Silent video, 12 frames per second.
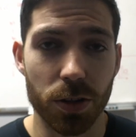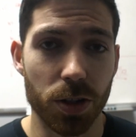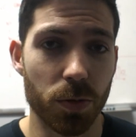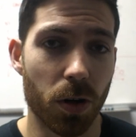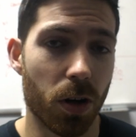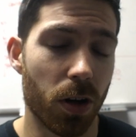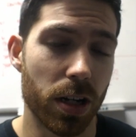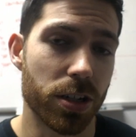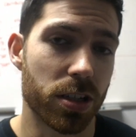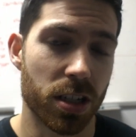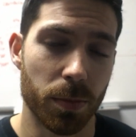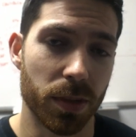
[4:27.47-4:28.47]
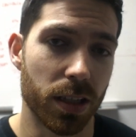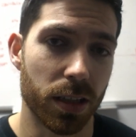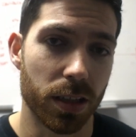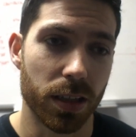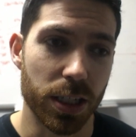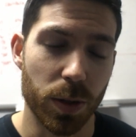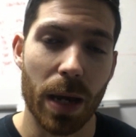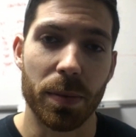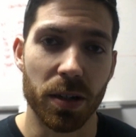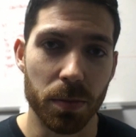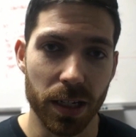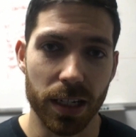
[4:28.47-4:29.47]
who you are. It's just something that you
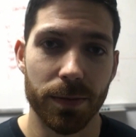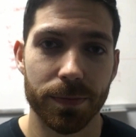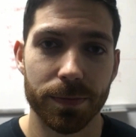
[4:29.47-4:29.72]
happen to be.